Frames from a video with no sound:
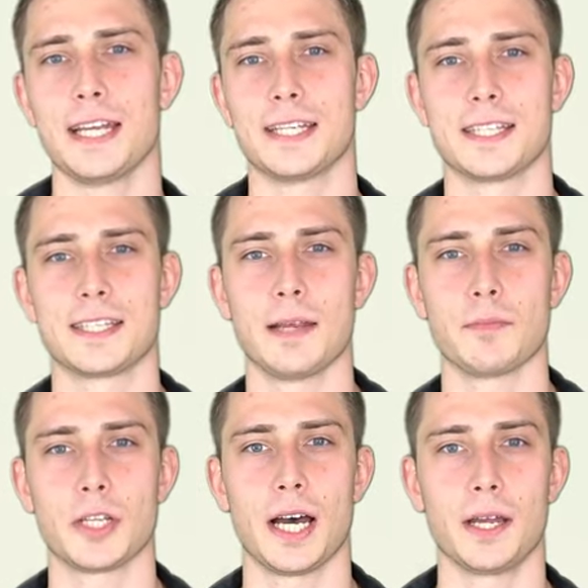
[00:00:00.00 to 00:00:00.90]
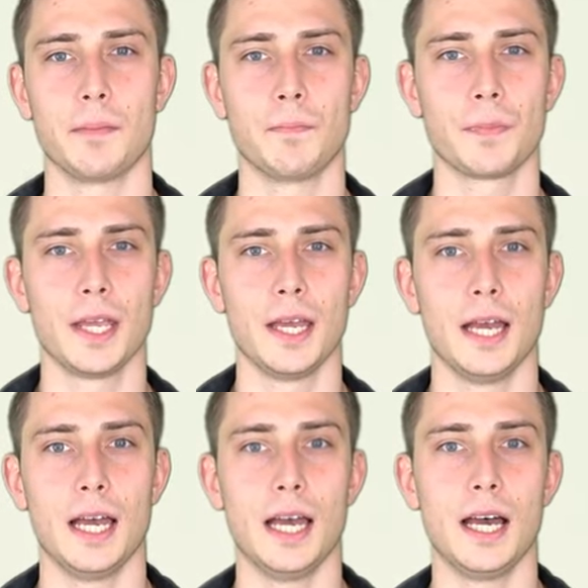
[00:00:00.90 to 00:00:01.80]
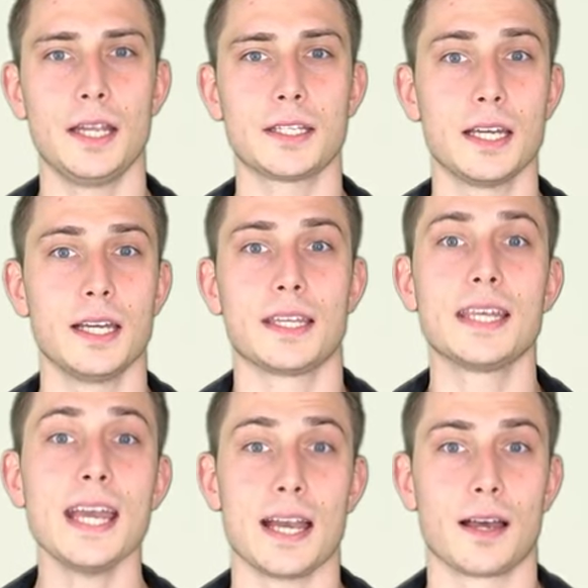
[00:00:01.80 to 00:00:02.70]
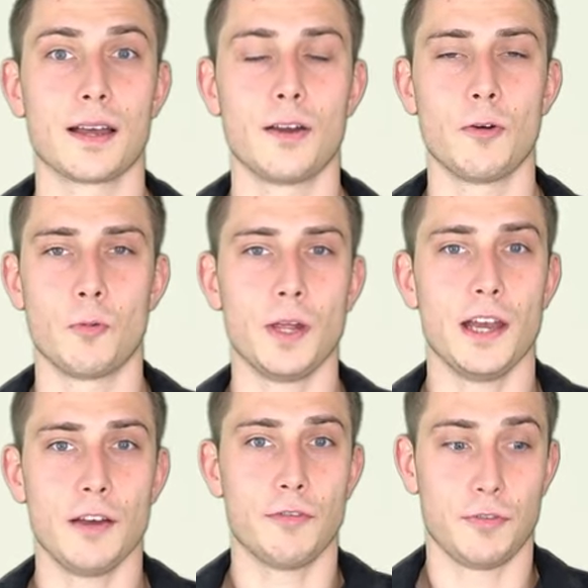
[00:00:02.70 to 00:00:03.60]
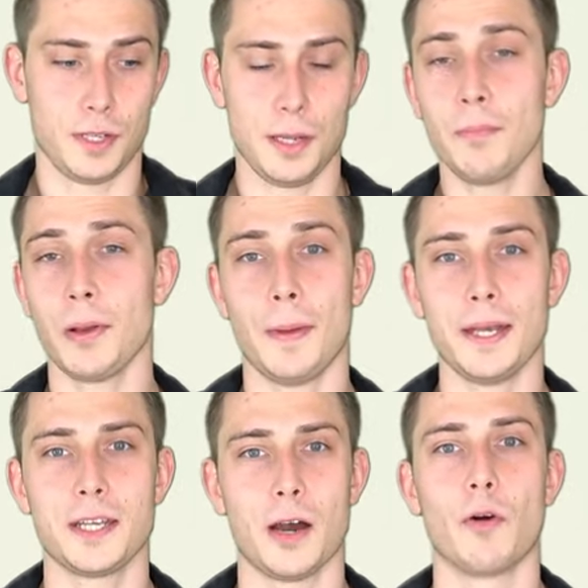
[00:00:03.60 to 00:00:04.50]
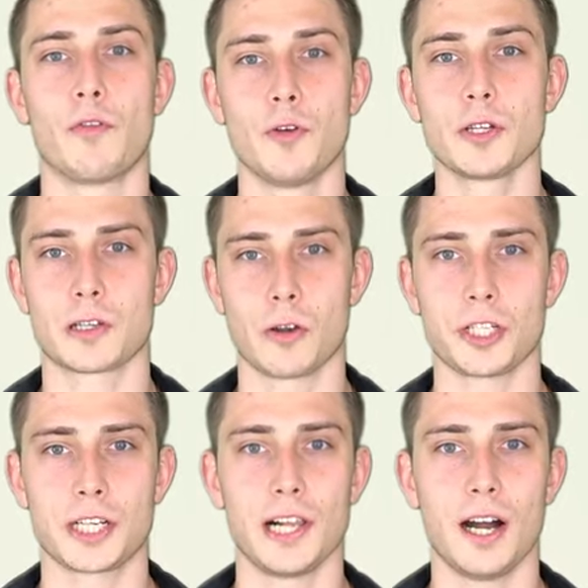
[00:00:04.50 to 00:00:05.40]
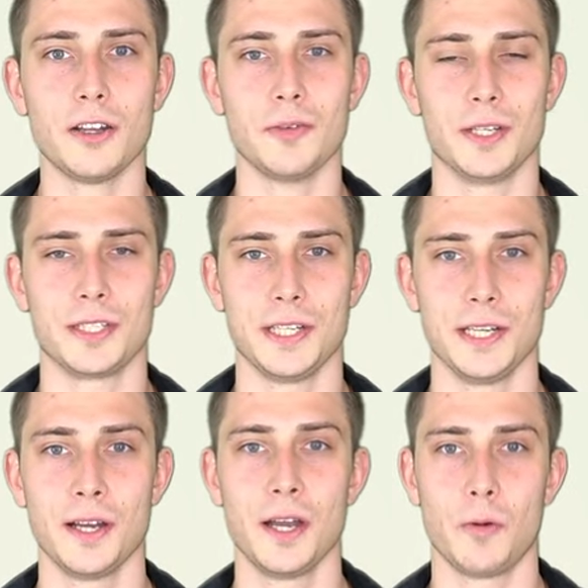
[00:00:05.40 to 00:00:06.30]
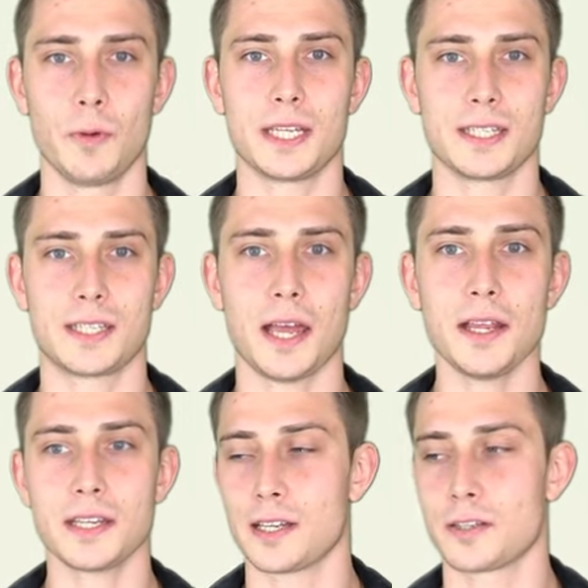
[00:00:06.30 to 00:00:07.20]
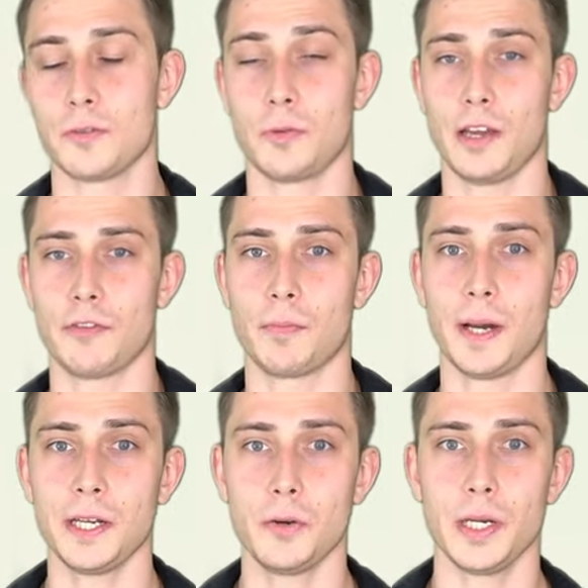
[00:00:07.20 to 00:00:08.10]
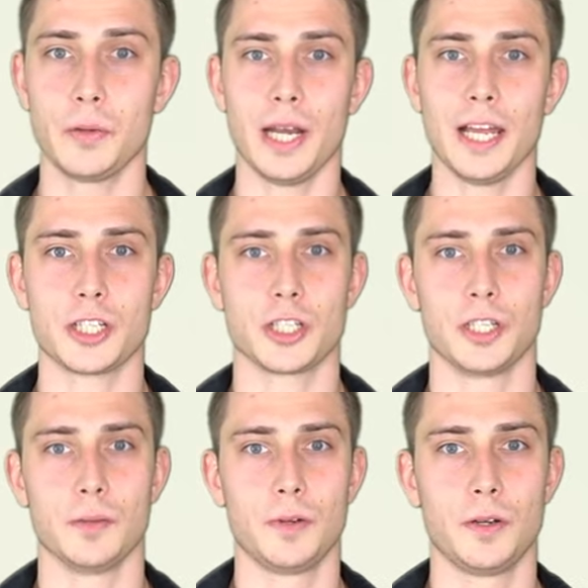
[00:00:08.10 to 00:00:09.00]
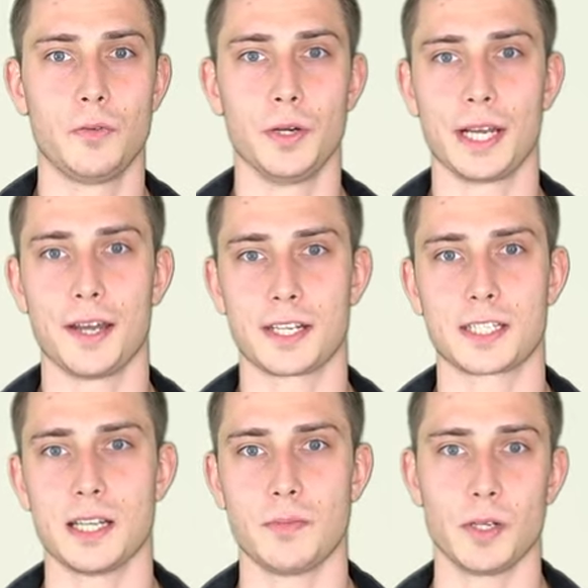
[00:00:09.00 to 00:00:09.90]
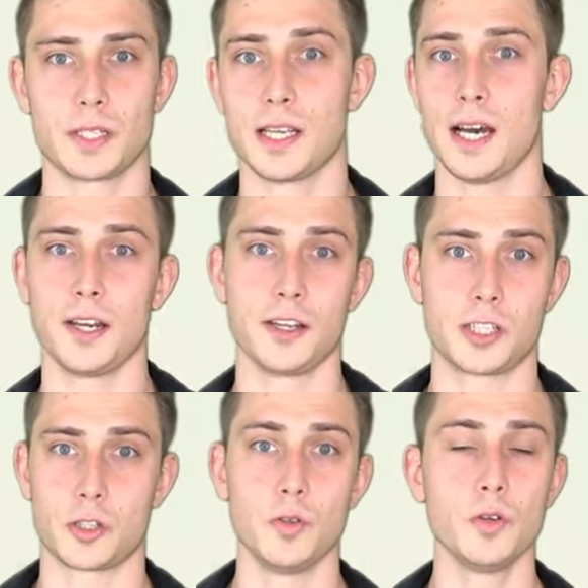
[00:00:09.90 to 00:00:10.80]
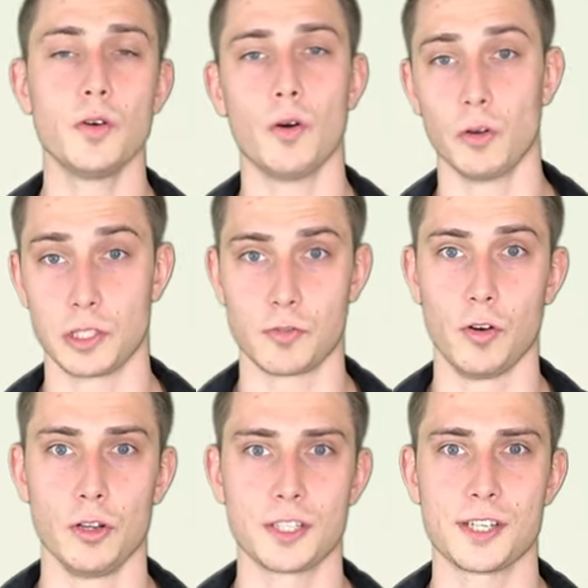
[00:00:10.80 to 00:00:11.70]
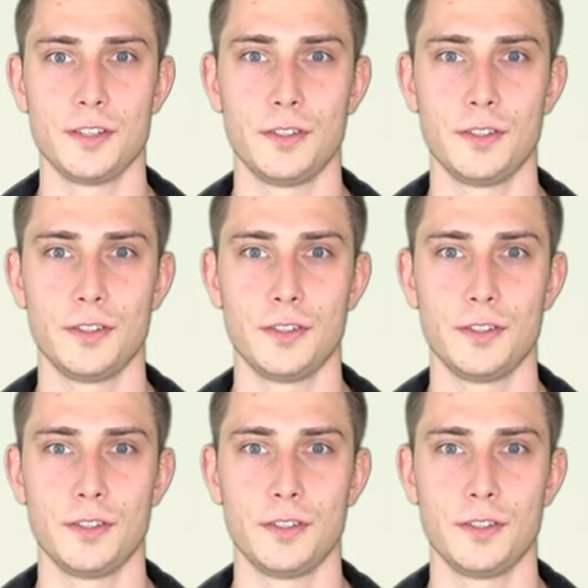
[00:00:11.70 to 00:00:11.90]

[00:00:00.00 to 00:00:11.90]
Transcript: at the same time. And yeah, we have implemented our first logical argument here. We can say that we have a binary relationship regarding statements, either it's true or it's false.